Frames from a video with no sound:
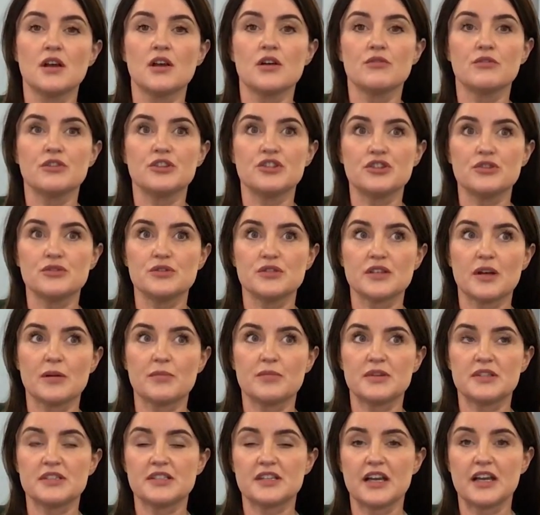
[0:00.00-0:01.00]
reduced
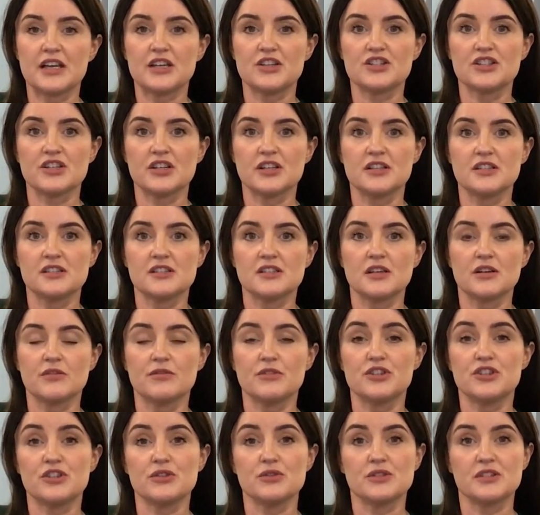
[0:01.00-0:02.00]
amputations and
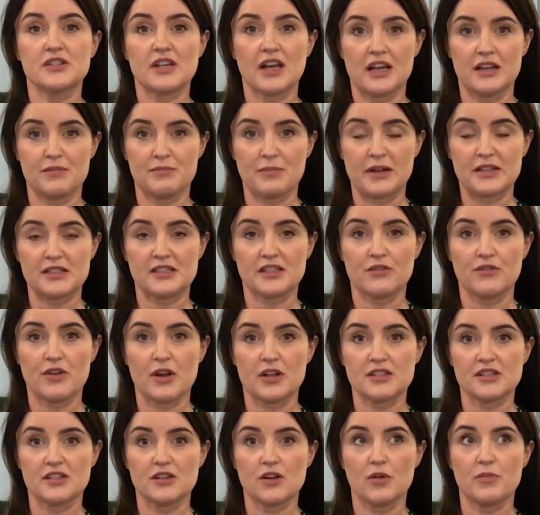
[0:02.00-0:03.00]
reduced diabetic
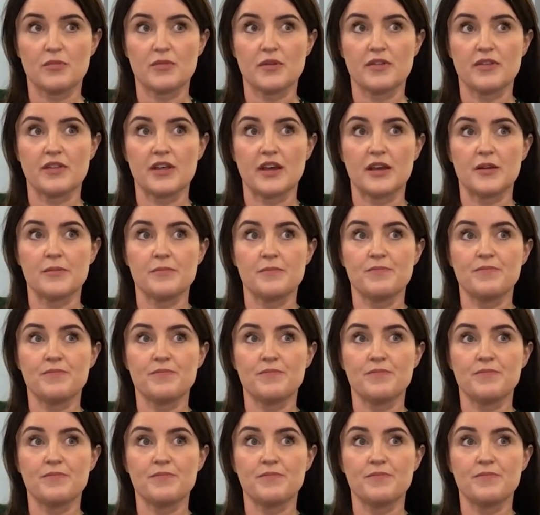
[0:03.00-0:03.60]
retinopathy.